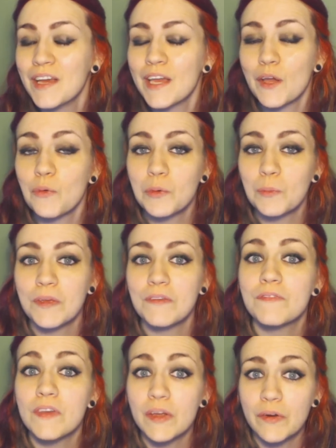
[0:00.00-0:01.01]
it would be
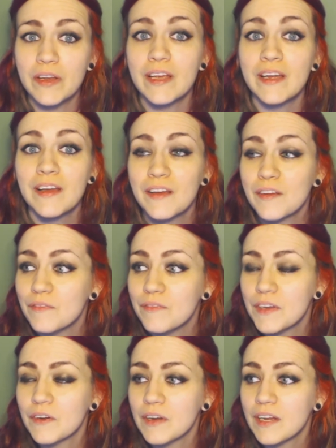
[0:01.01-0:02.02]
very,
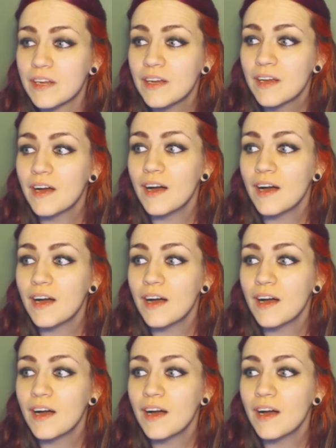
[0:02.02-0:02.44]
very